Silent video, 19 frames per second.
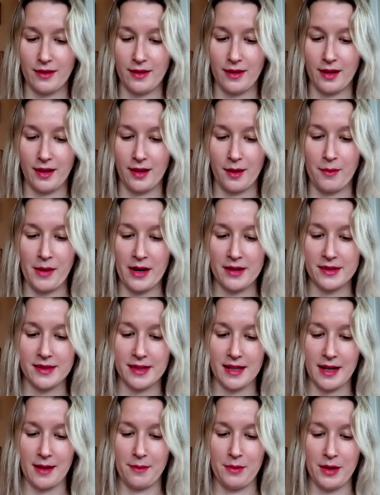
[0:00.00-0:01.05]
the
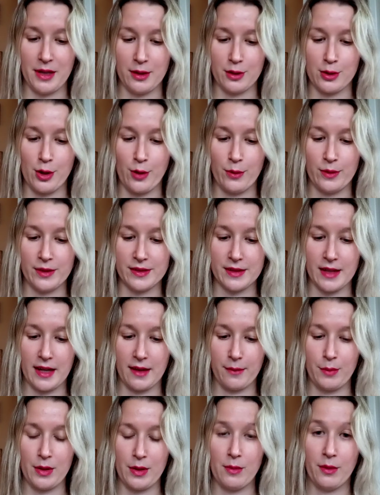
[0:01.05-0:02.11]
comparison I'm being shown is
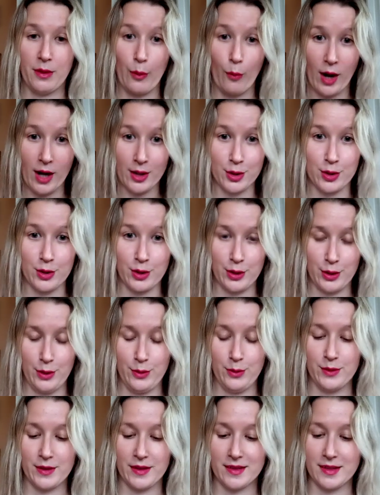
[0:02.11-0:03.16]
like people that watch the
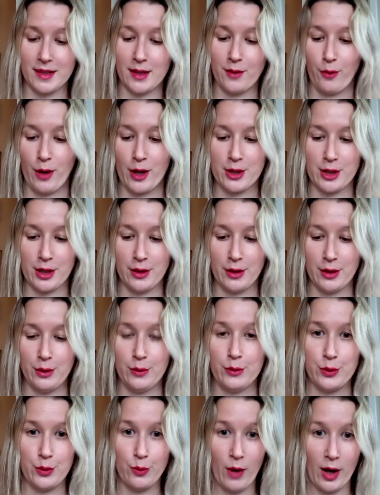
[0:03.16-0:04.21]
news, instead of watching the
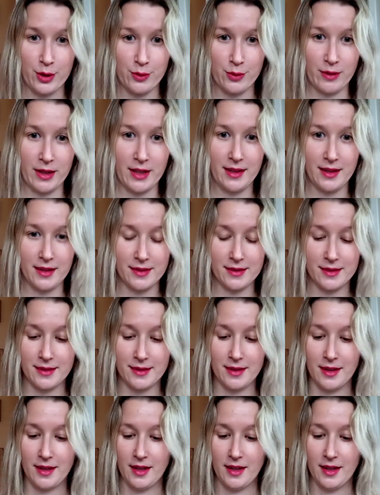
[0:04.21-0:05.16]
news, you watch readings.